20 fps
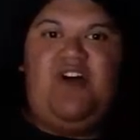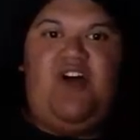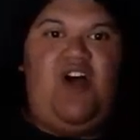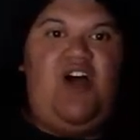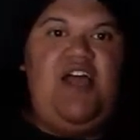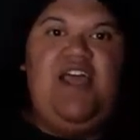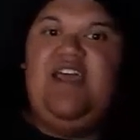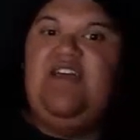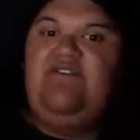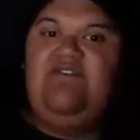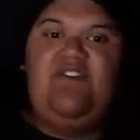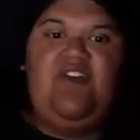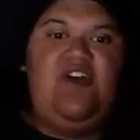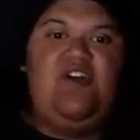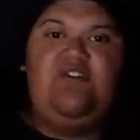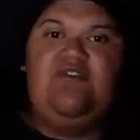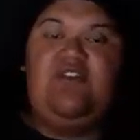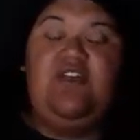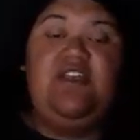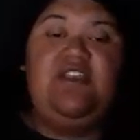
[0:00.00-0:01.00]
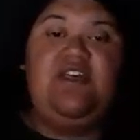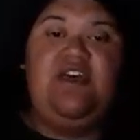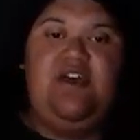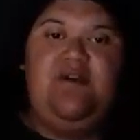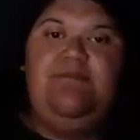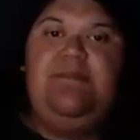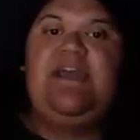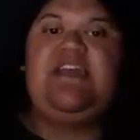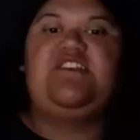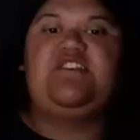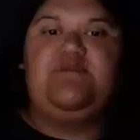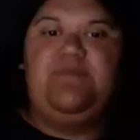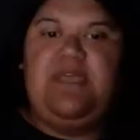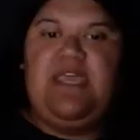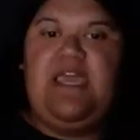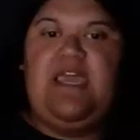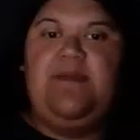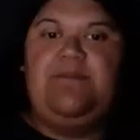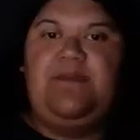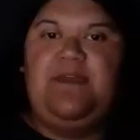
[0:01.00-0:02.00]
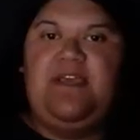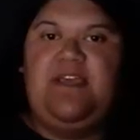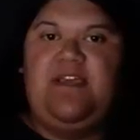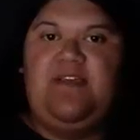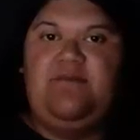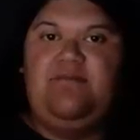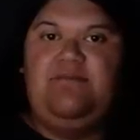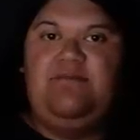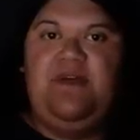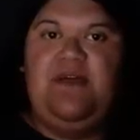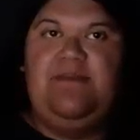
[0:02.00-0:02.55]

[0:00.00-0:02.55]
have no thing, it makes me happy.